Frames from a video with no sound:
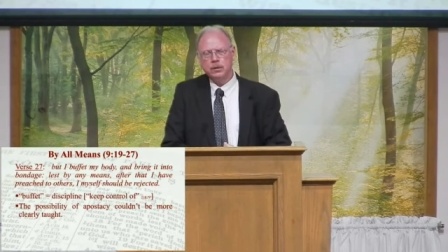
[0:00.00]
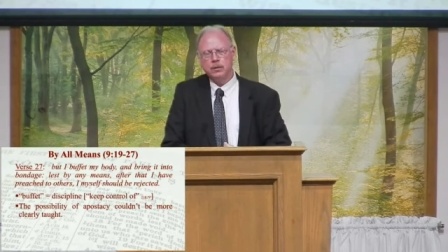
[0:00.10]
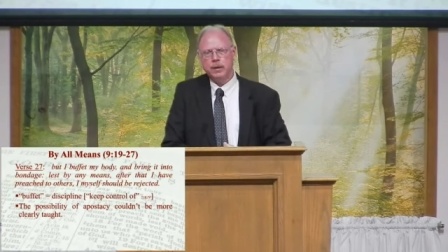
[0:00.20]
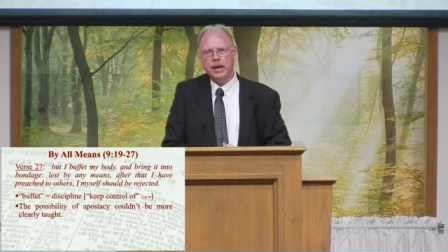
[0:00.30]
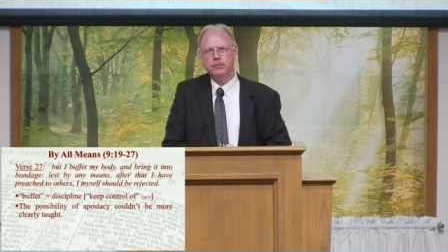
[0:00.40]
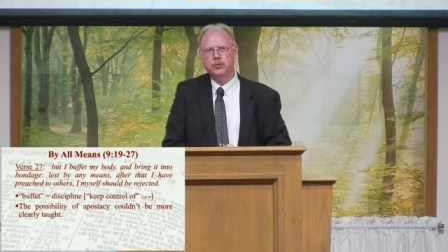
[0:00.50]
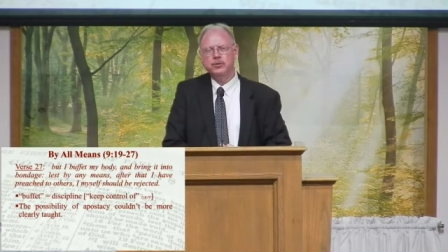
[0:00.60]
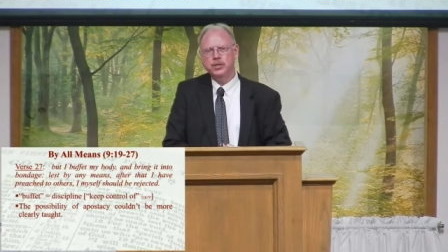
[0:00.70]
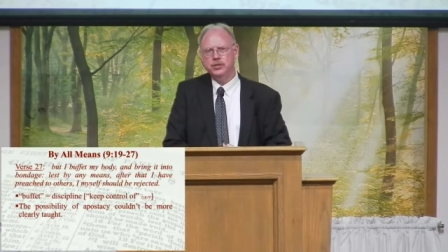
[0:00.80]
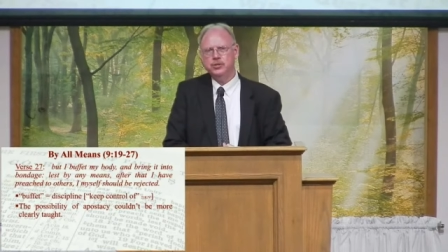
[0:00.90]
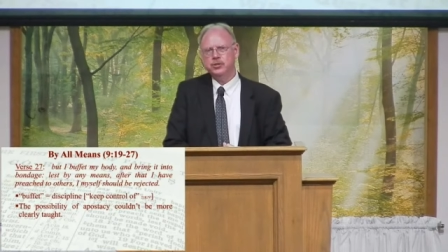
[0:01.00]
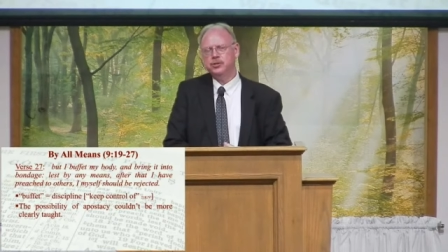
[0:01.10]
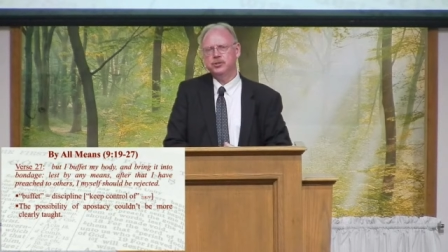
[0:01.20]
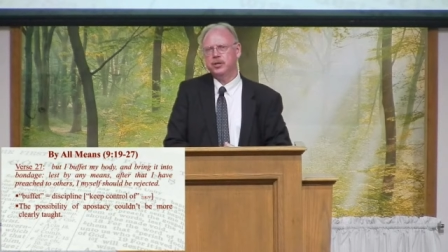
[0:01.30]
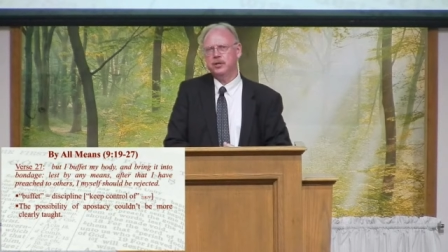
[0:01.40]
The Bible
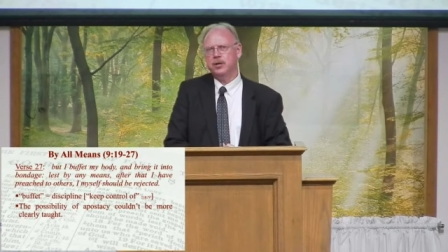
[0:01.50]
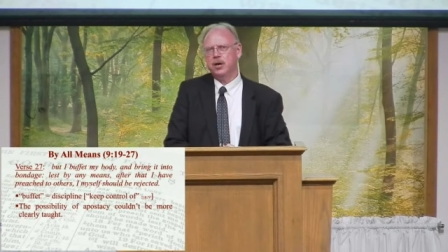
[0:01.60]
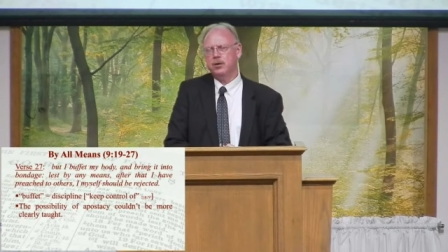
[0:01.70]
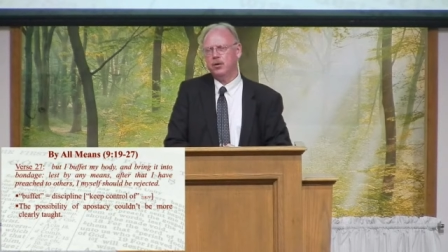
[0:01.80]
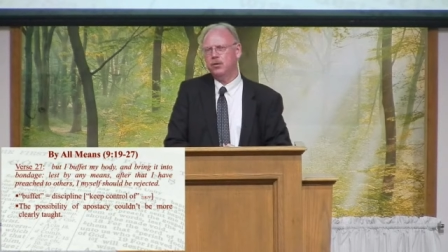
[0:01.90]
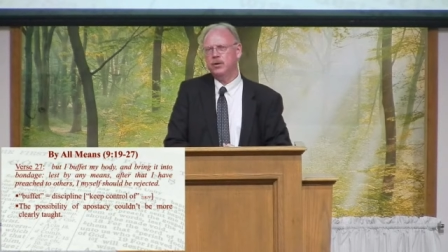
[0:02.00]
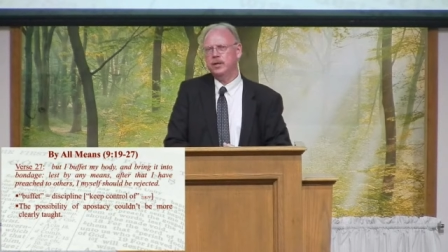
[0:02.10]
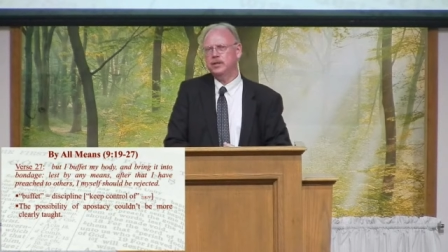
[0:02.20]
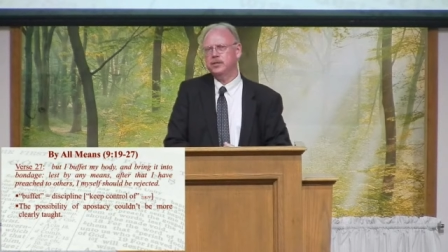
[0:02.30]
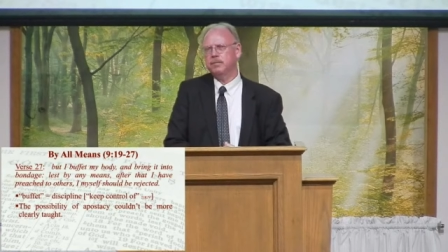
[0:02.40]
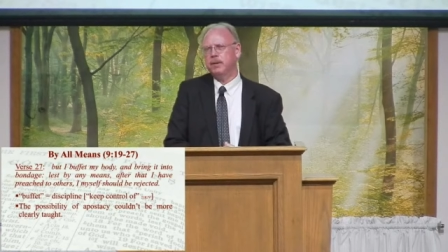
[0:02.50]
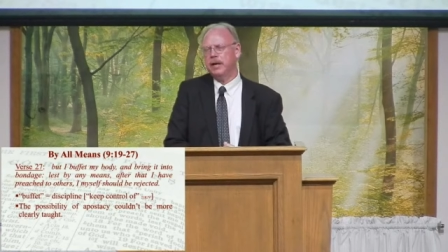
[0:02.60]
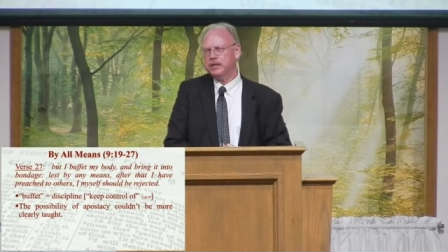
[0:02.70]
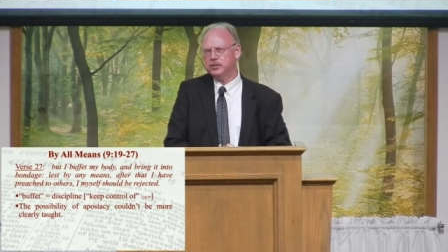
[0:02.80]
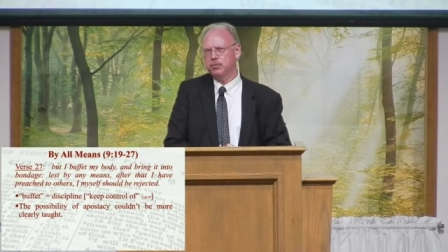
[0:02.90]
teaches that not only is it
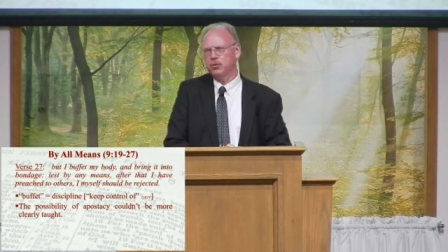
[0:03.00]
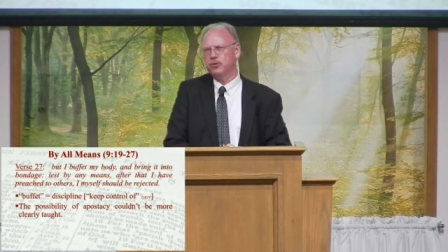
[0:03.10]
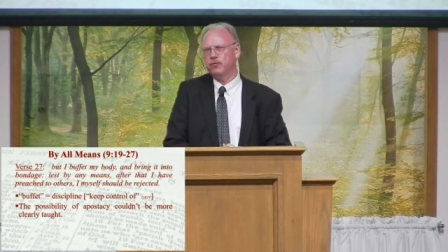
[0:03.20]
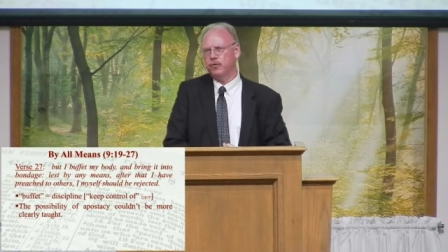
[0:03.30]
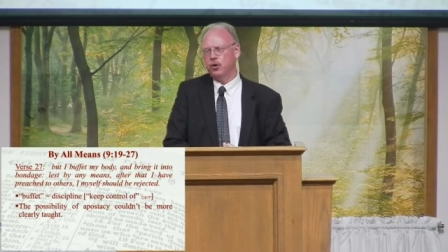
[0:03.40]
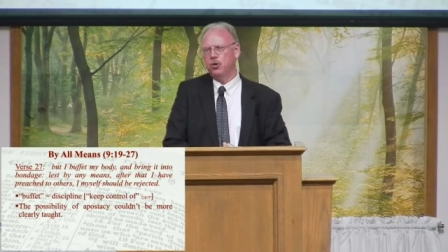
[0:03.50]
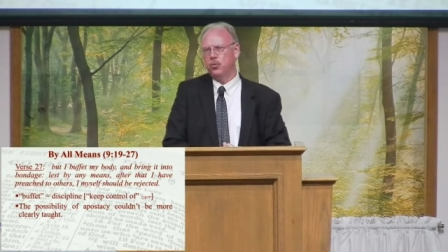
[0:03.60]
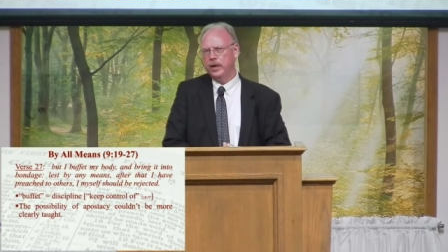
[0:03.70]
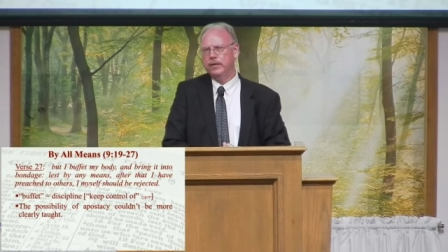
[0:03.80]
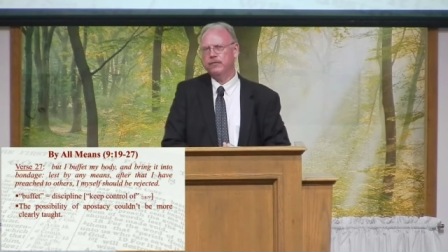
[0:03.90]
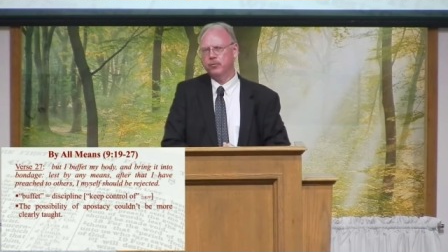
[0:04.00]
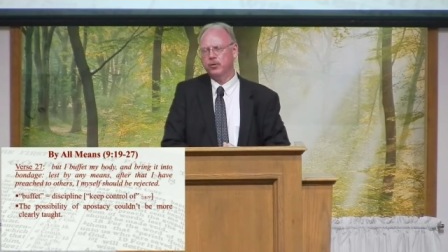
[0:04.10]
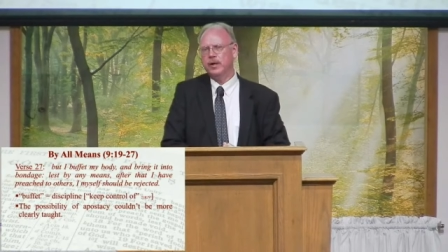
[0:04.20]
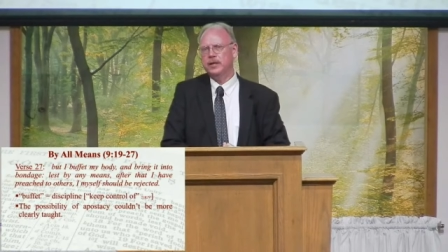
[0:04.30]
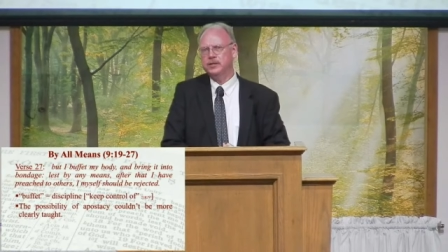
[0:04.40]
possible to fall away from
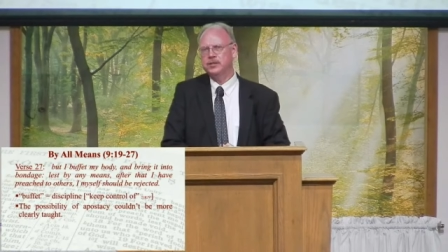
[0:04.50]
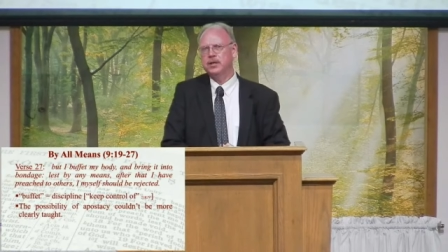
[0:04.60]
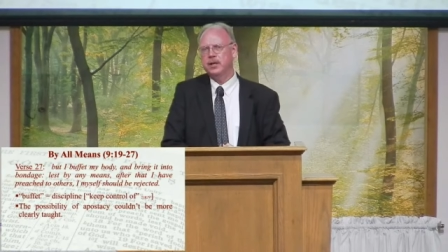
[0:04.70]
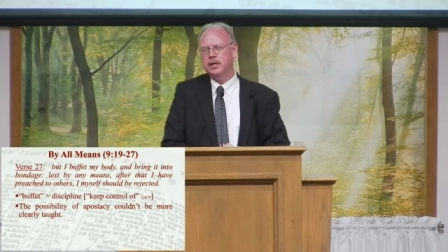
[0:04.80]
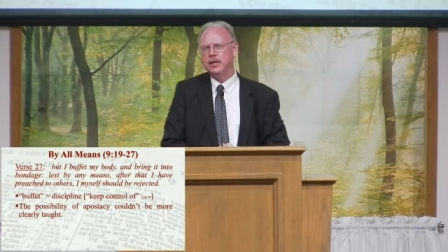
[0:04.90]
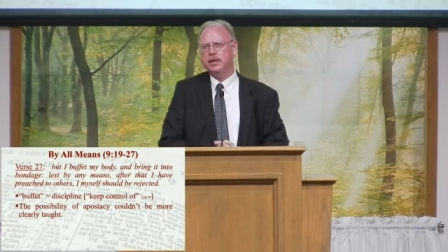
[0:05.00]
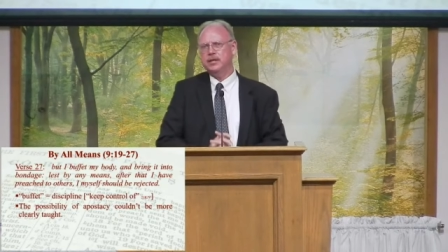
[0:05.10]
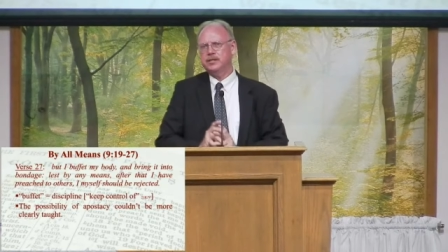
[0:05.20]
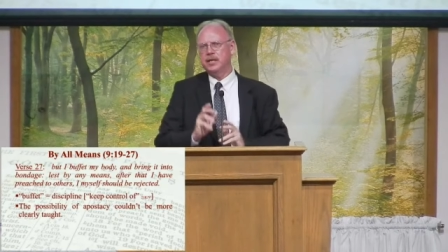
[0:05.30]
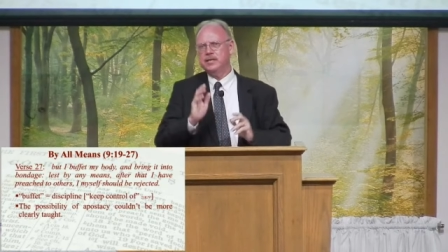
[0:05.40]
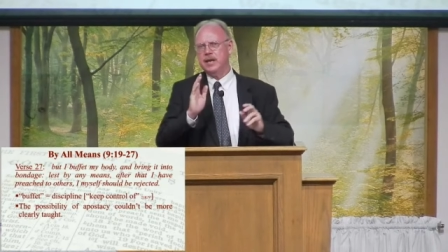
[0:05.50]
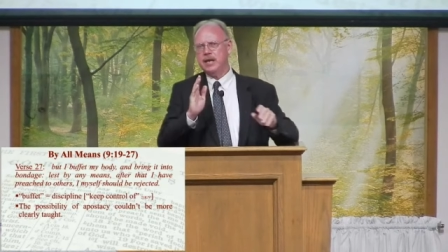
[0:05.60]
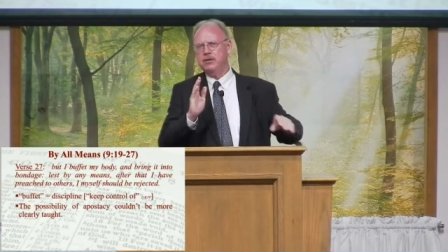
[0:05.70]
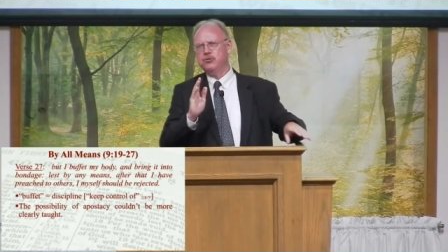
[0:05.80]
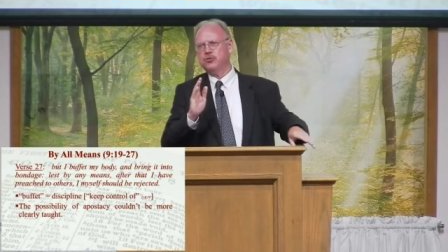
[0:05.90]
grace, it is a
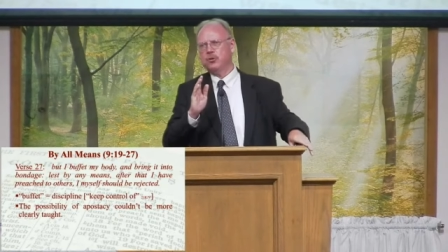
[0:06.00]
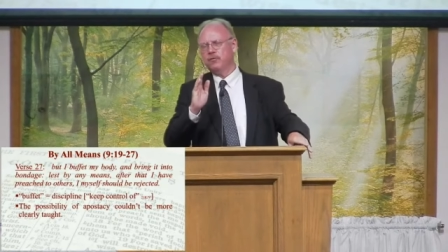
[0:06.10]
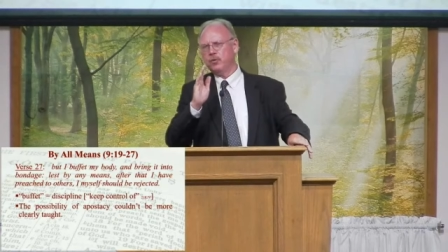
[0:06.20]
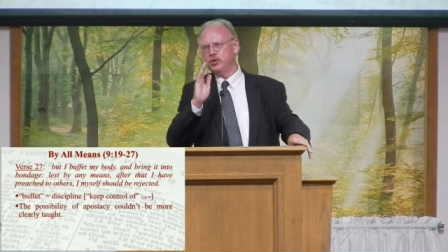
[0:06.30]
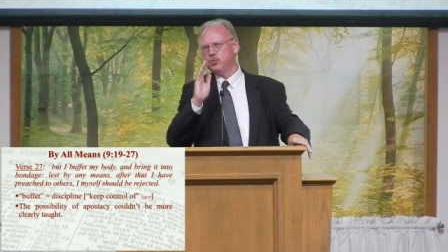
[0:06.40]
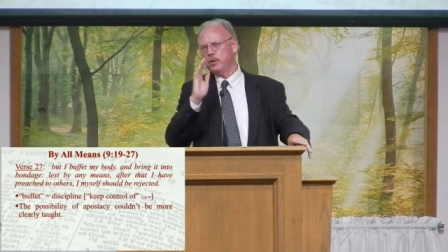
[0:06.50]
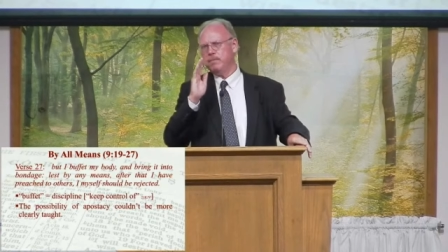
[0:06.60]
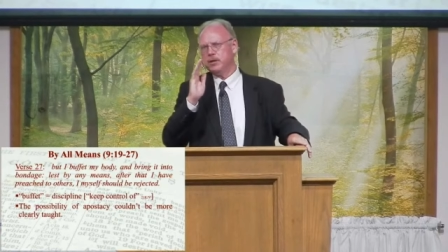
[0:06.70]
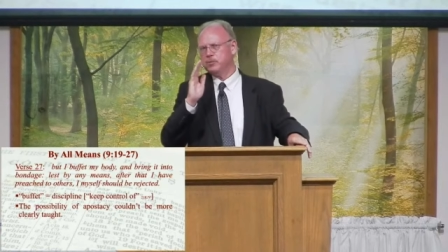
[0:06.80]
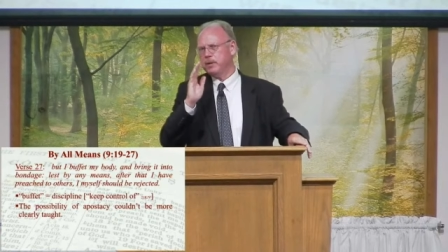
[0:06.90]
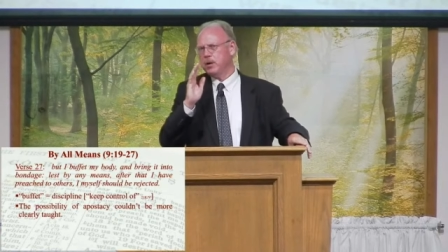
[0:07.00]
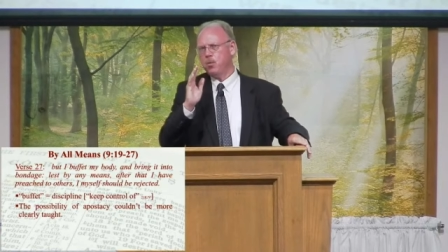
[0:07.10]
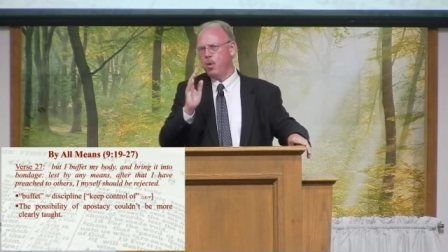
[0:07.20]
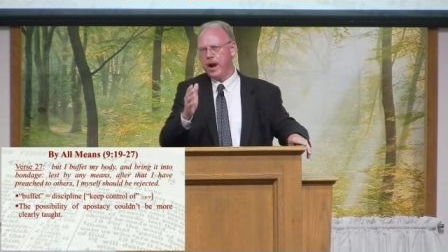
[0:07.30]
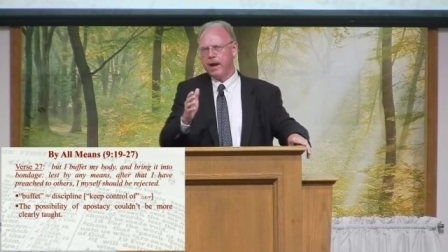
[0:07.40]
danger of which we must be
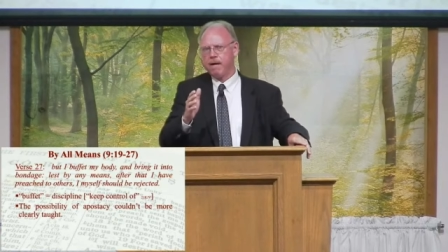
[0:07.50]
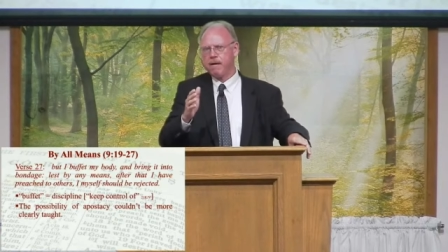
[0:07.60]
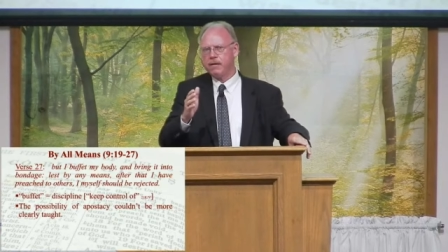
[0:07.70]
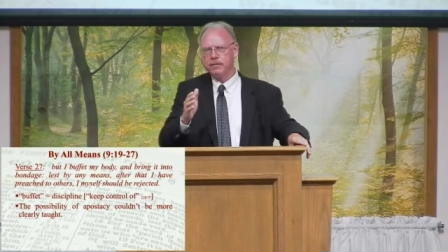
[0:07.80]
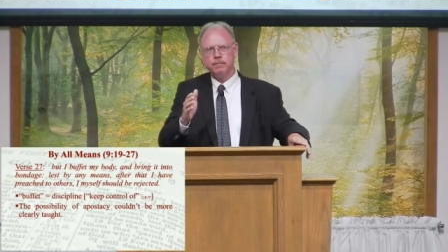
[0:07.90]
aware.